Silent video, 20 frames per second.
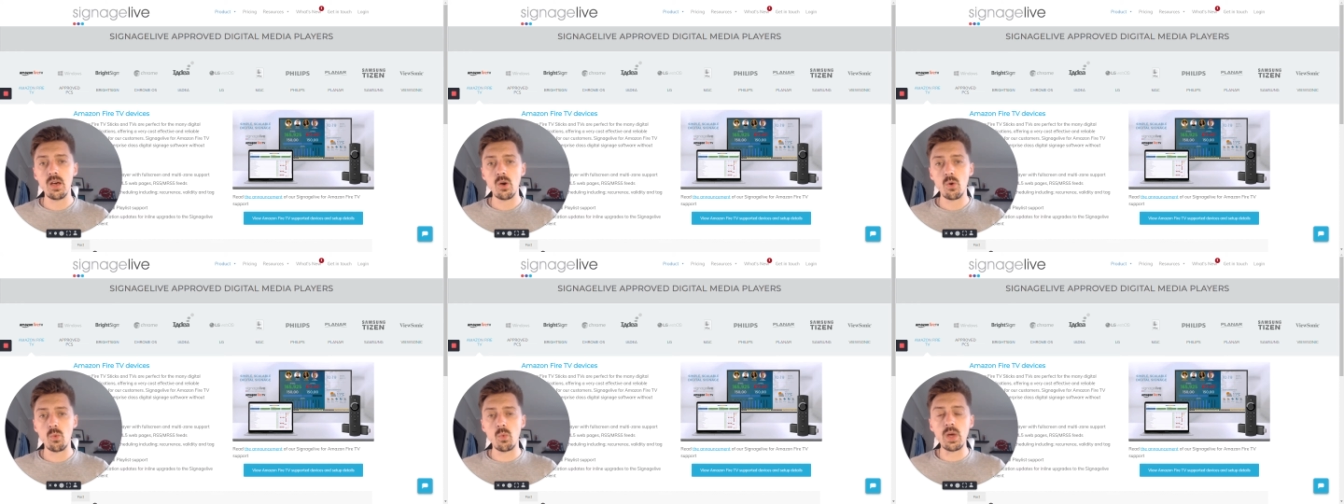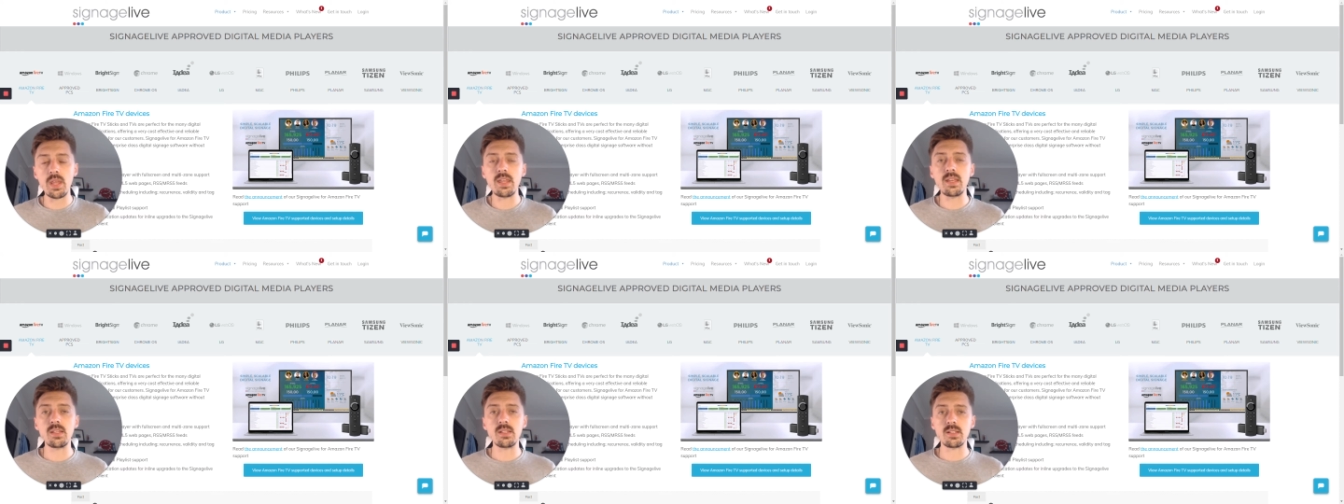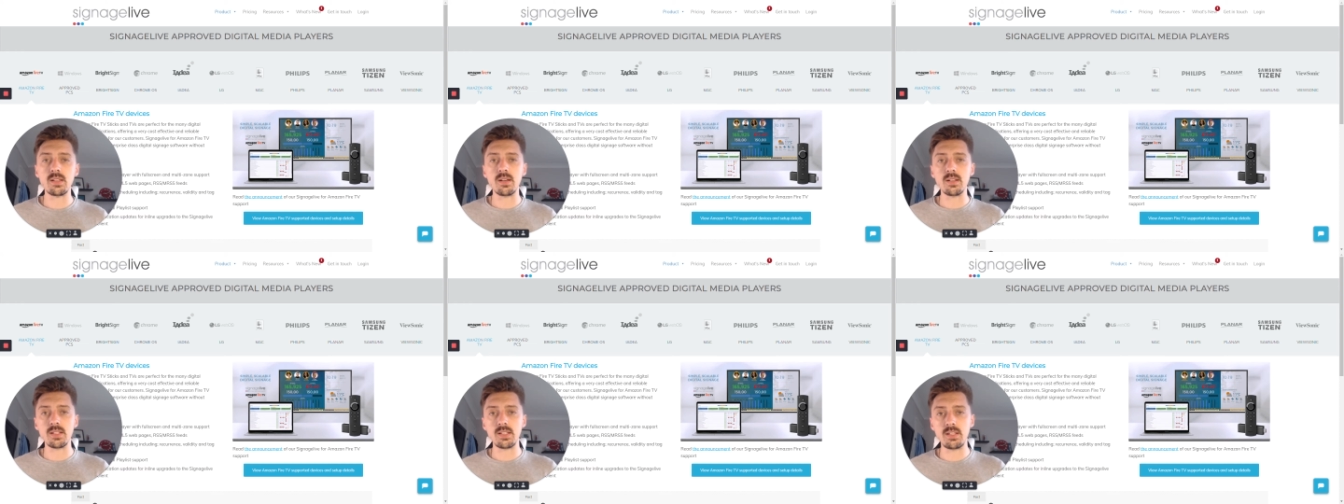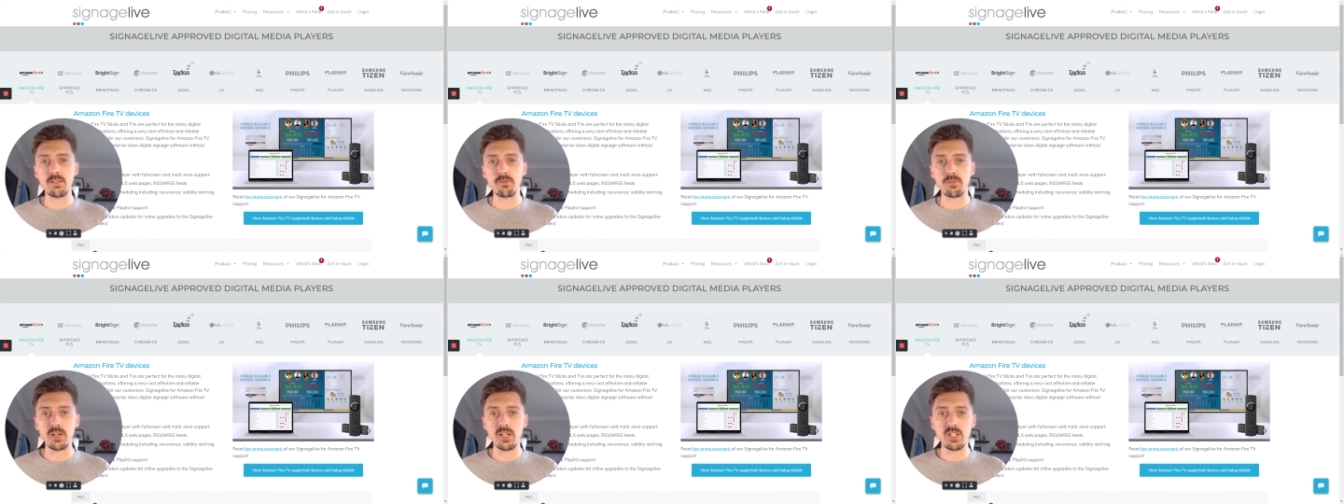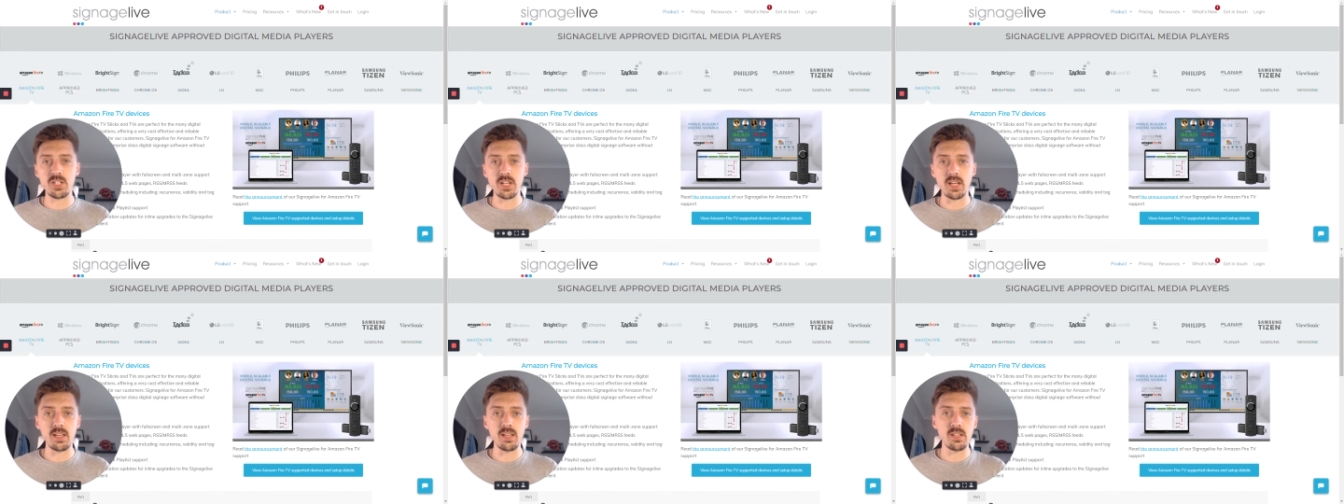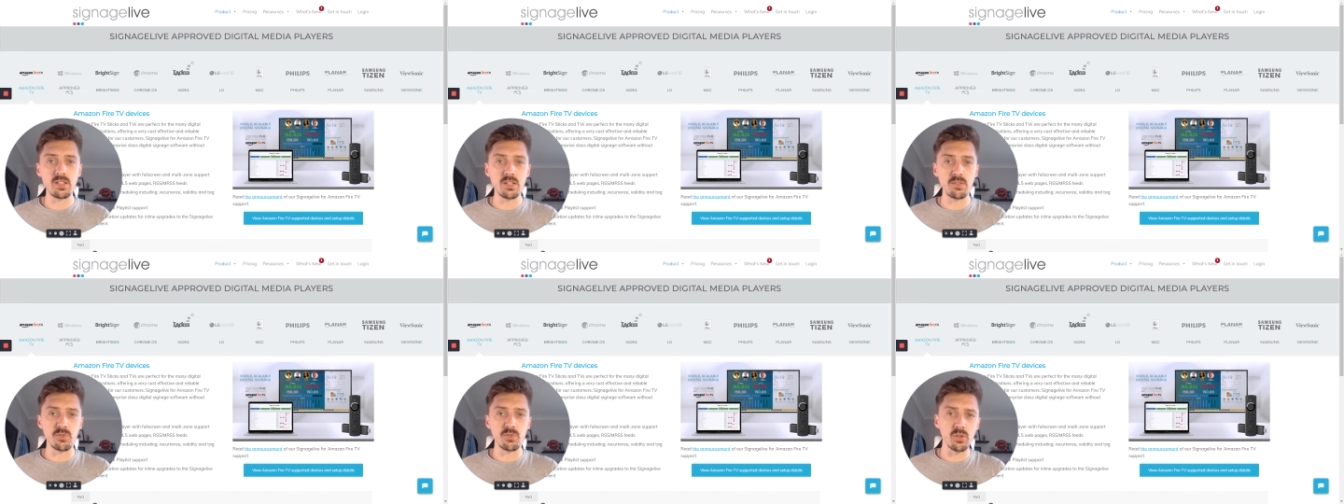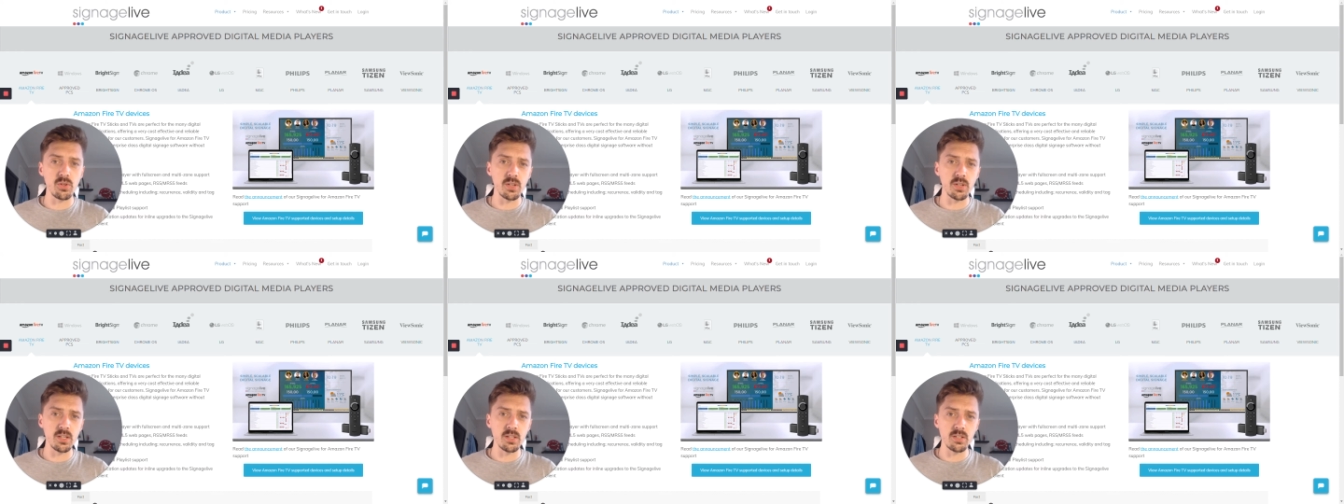Where they start to differentiate is if you're
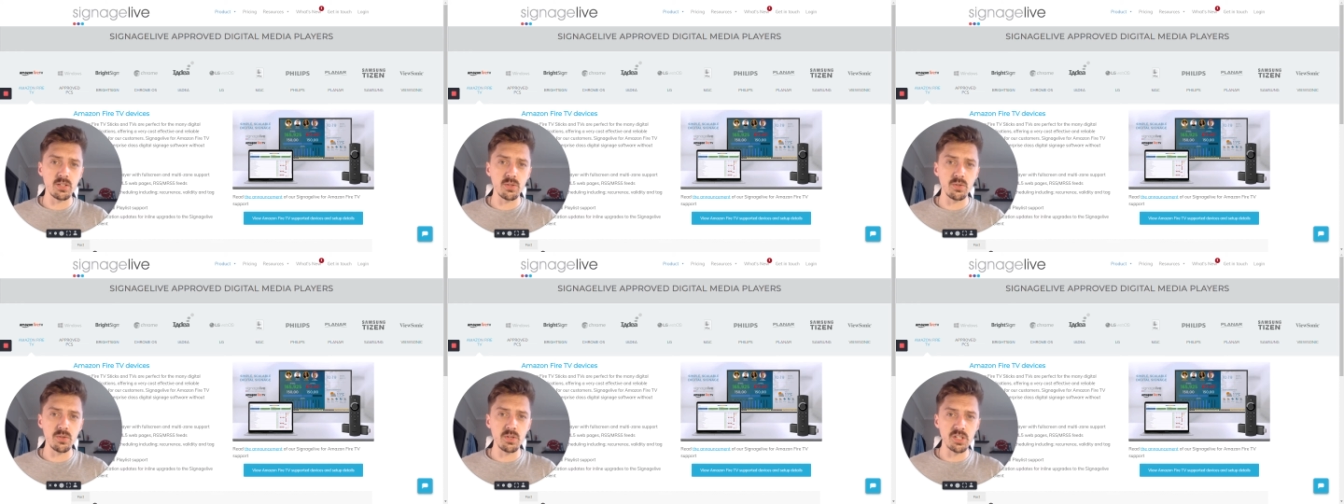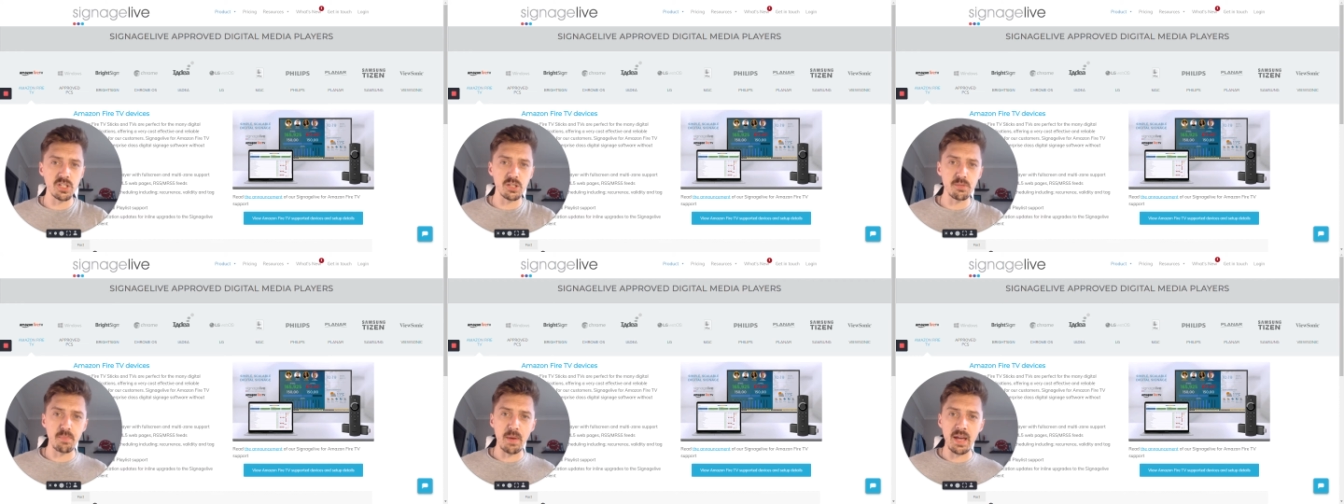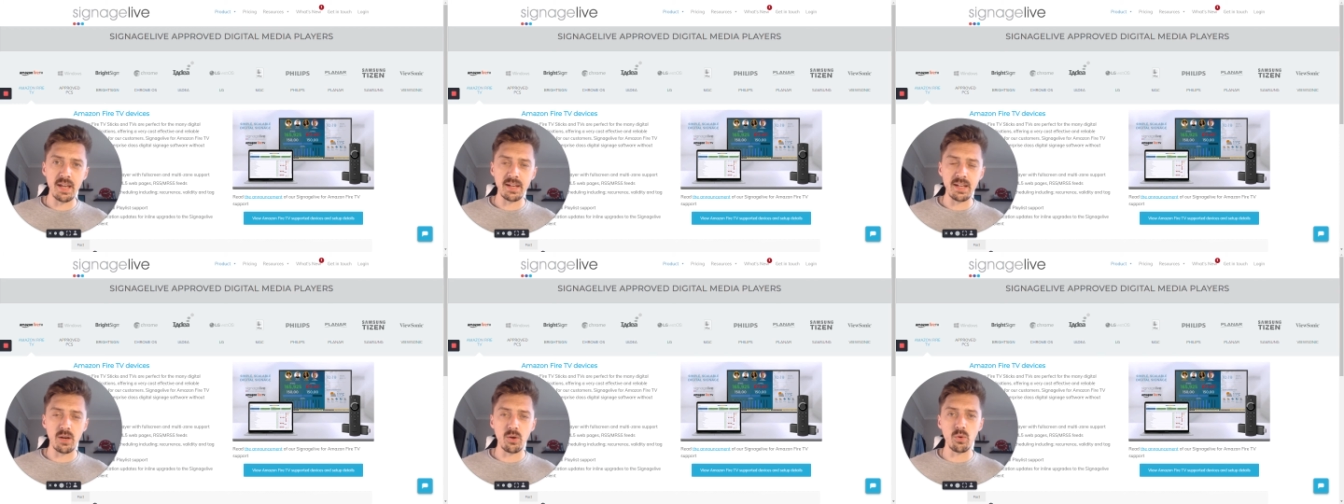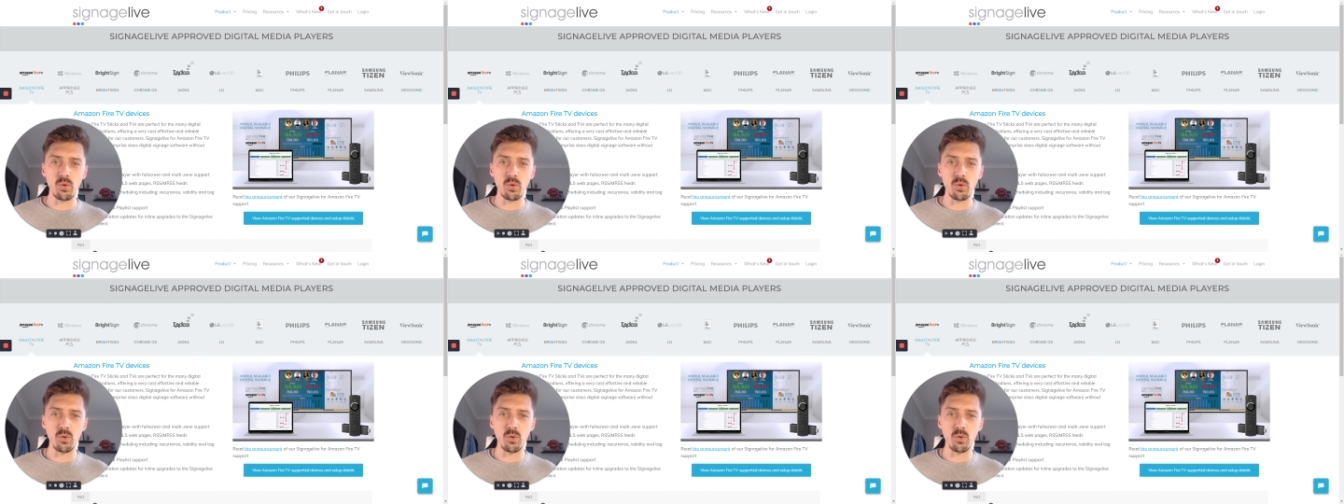looking to expand out